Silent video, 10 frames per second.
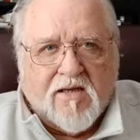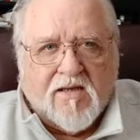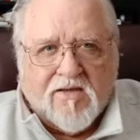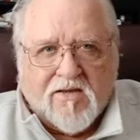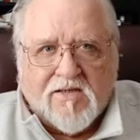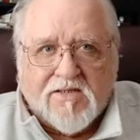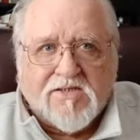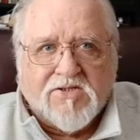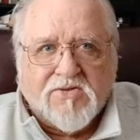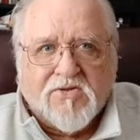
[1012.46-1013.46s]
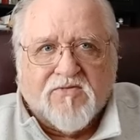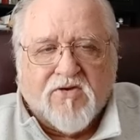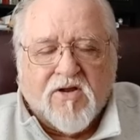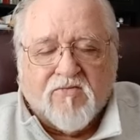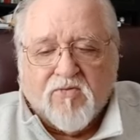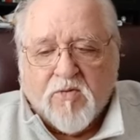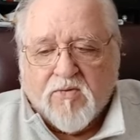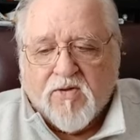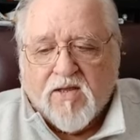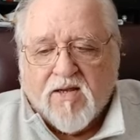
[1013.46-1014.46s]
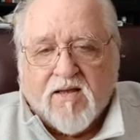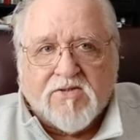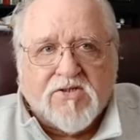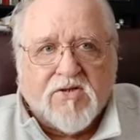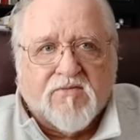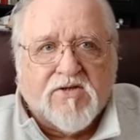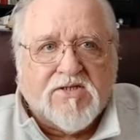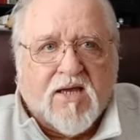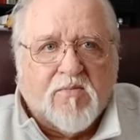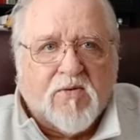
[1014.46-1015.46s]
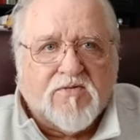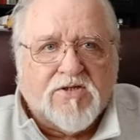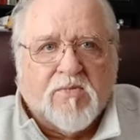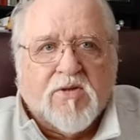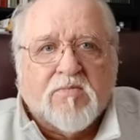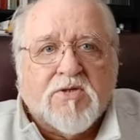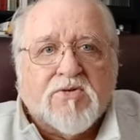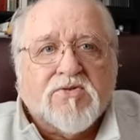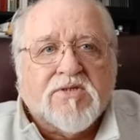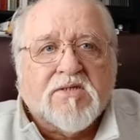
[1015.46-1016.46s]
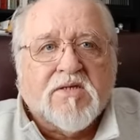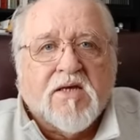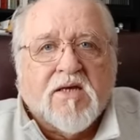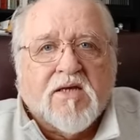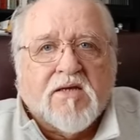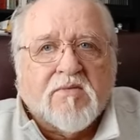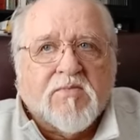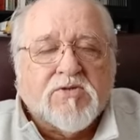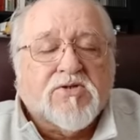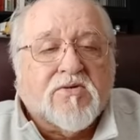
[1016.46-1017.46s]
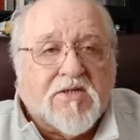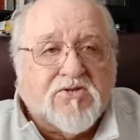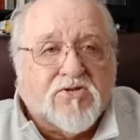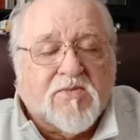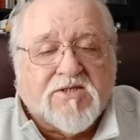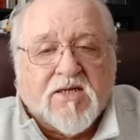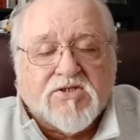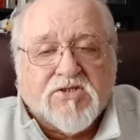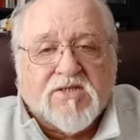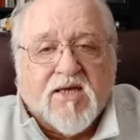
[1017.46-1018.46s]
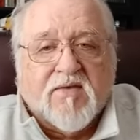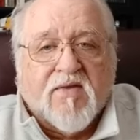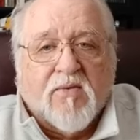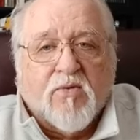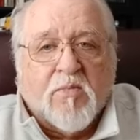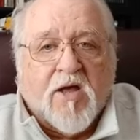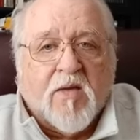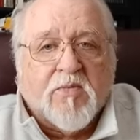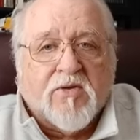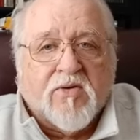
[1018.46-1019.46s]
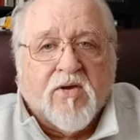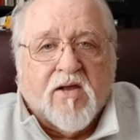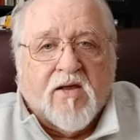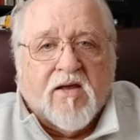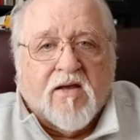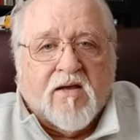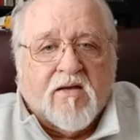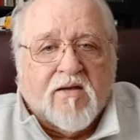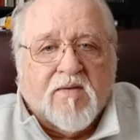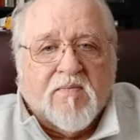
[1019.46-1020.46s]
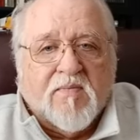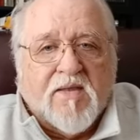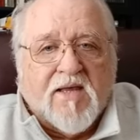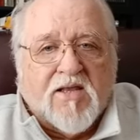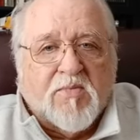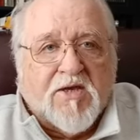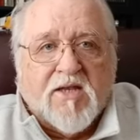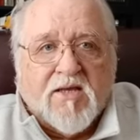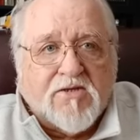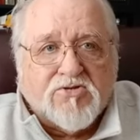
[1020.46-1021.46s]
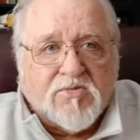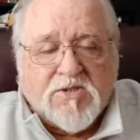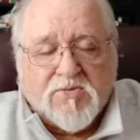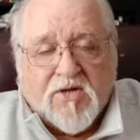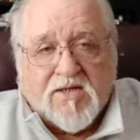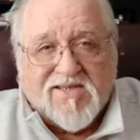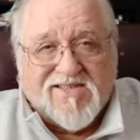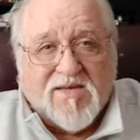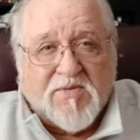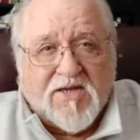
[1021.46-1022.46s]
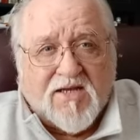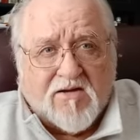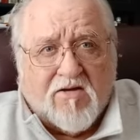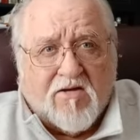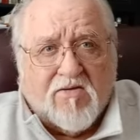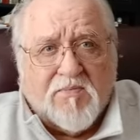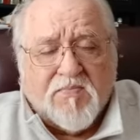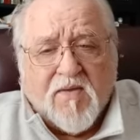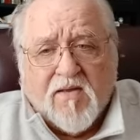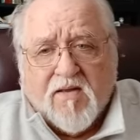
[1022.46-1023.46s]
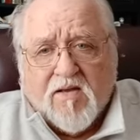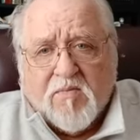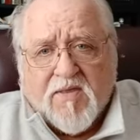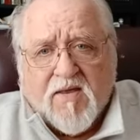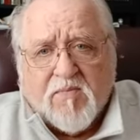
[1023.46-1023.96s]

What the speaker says: You ought to listen to it if you're not familiar with it. And I also give you an example of some of the musical instruments, I should say, that were popular. In the beginning, instruments were not accepted at all, but they